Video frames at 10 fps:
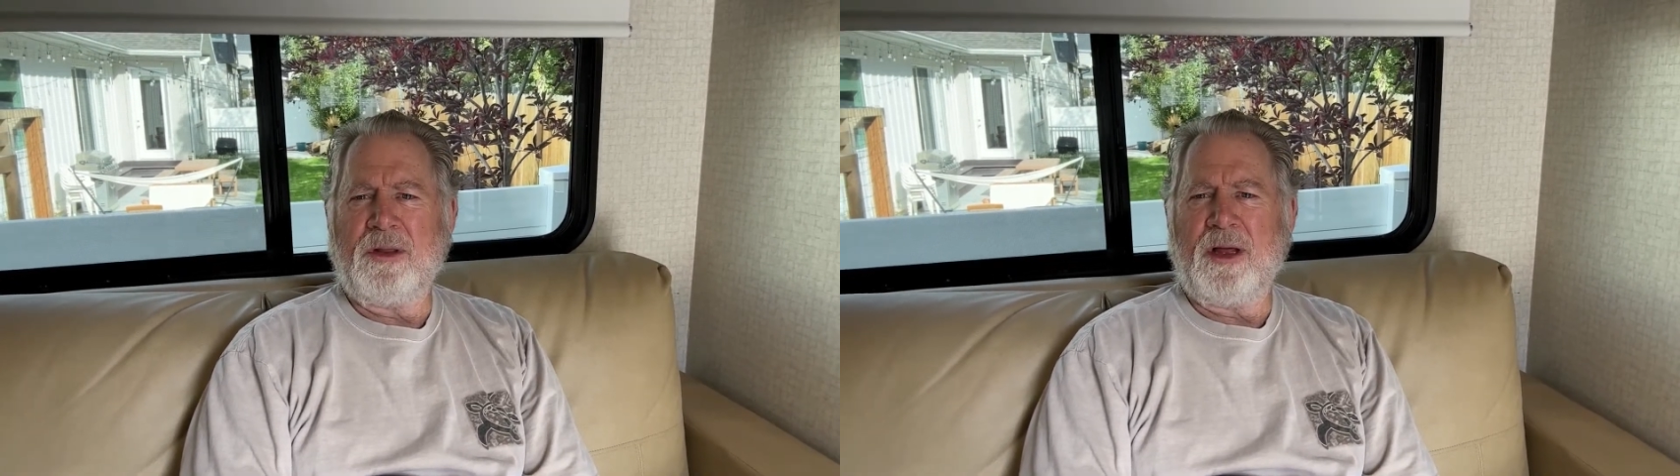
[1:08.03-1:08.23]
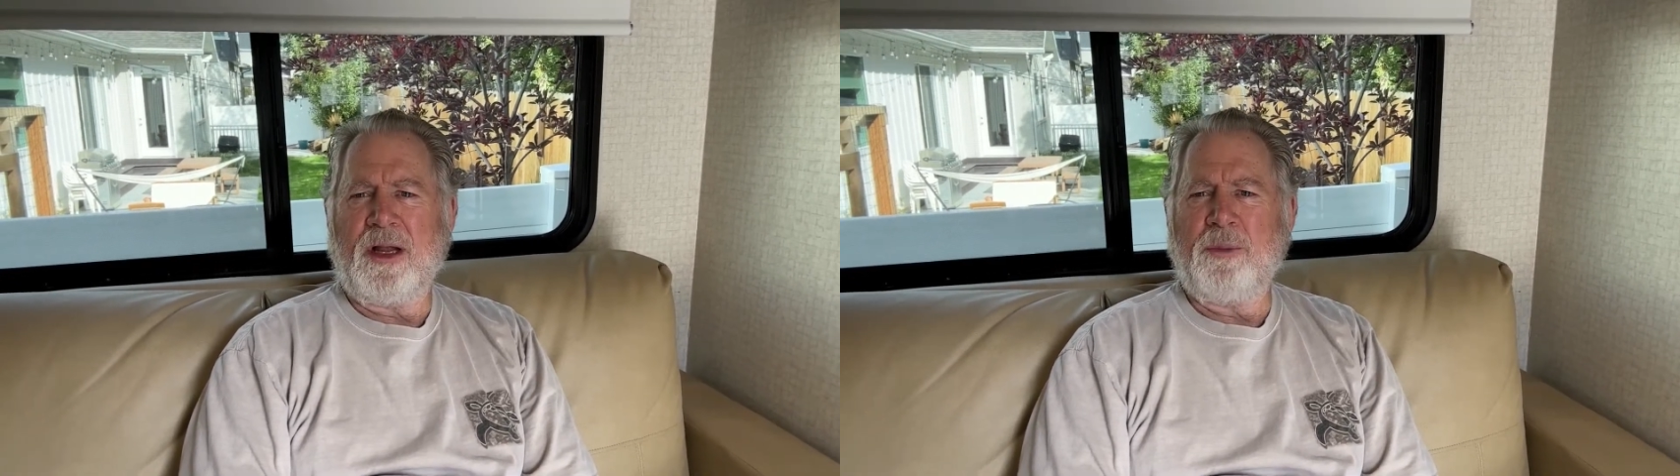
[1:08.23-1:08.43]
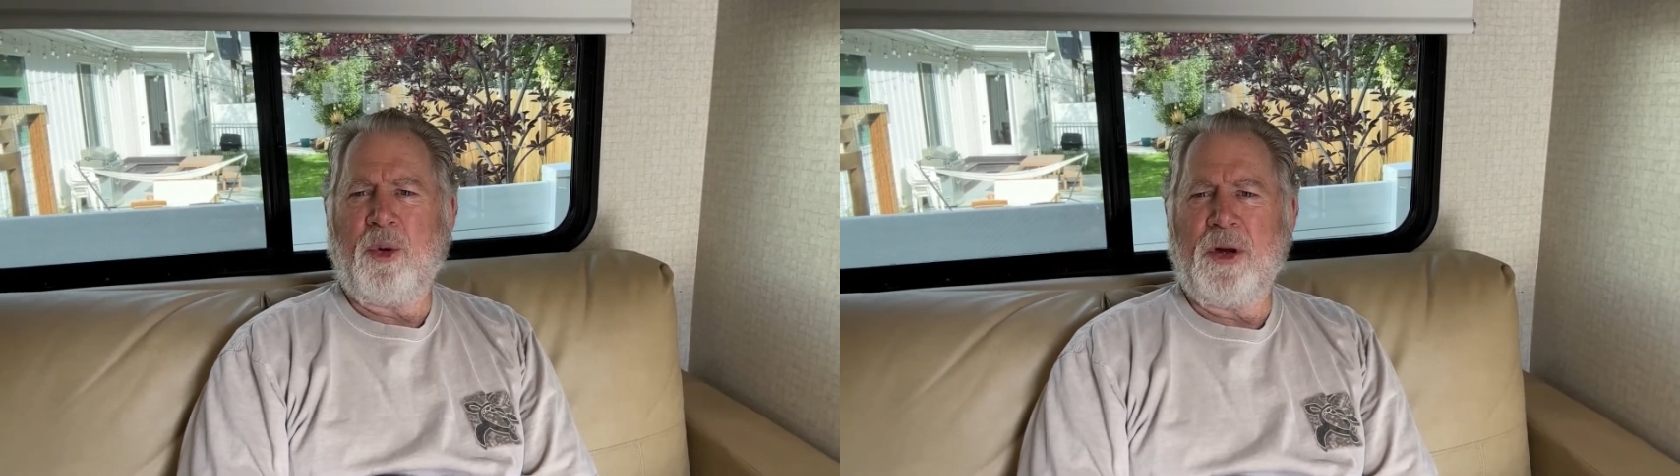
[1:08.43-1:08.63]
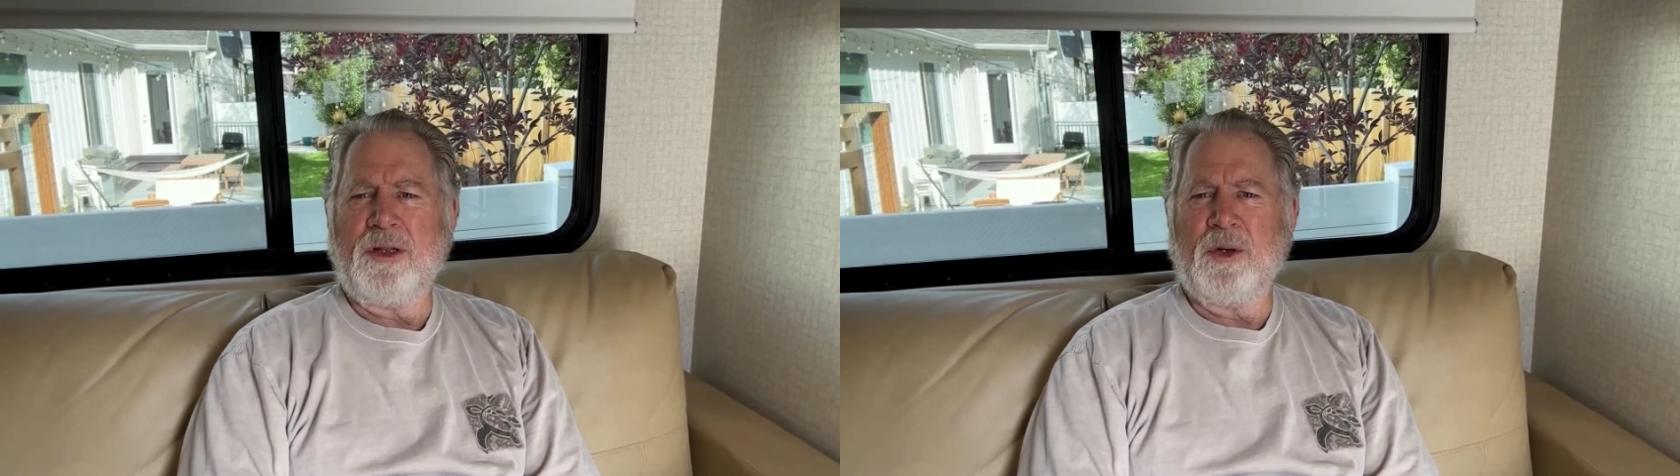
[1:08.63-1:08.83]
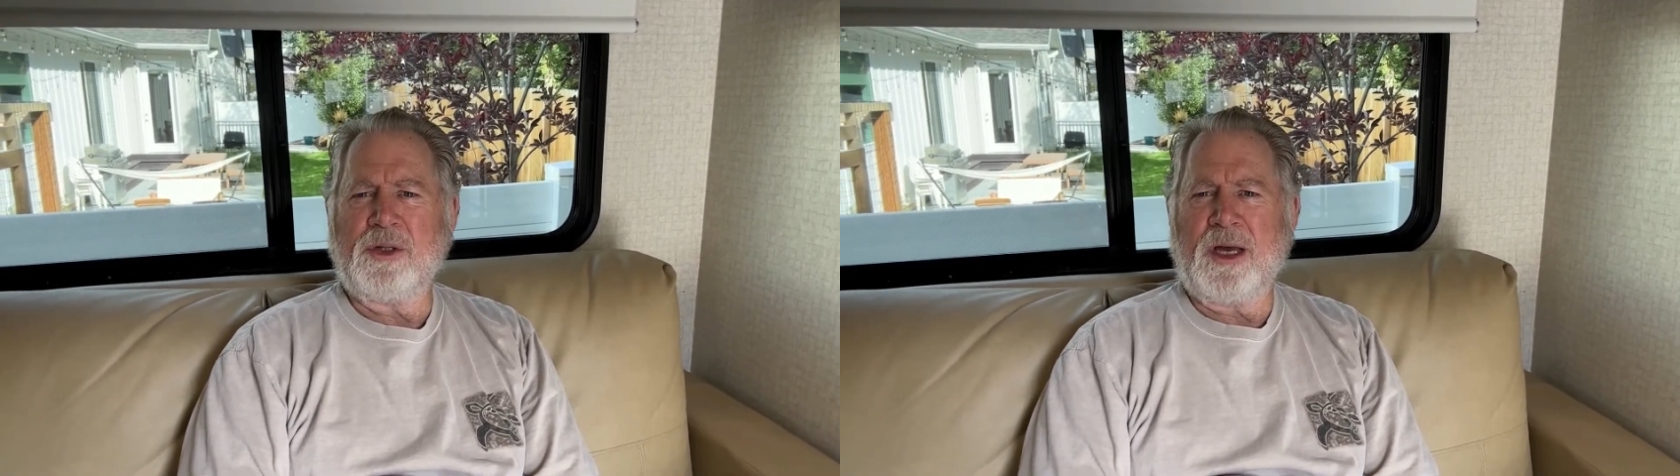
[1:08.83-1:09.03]
I thought I'd point
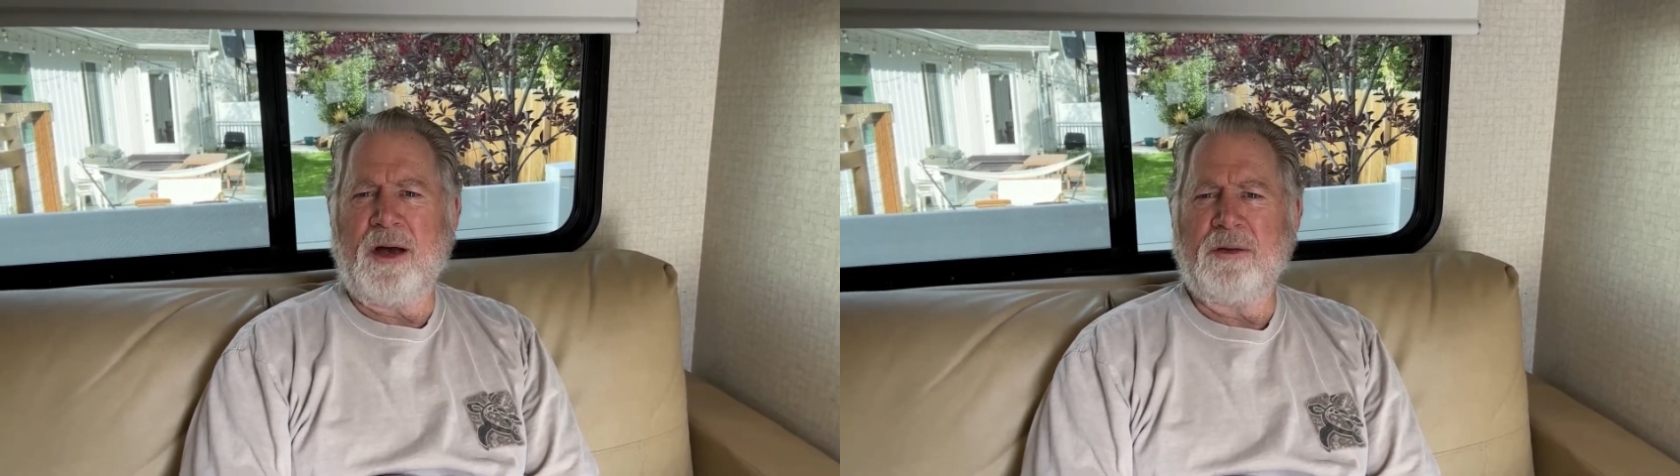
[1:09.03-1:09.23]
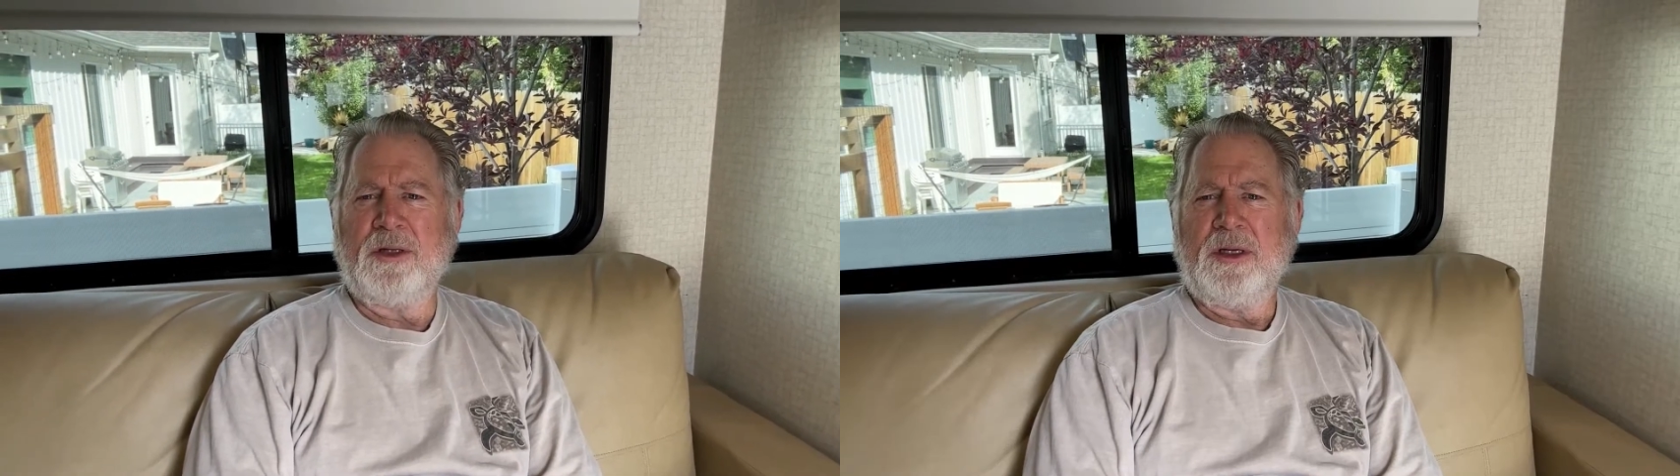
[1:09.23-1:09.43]
those out.